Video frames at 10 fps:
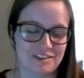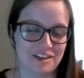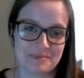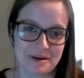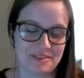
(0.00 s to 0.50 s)

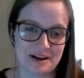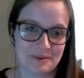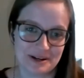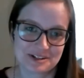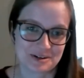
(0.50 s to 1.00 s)
thought about that
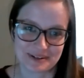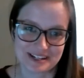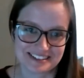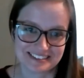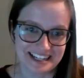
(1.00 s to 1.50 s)
question
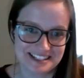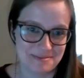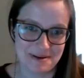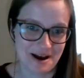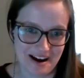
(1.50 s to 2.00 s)
recently,
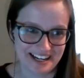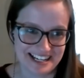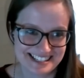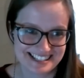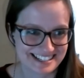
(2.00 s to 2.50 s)
to be
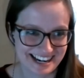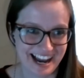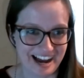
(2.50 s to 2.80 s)
honest.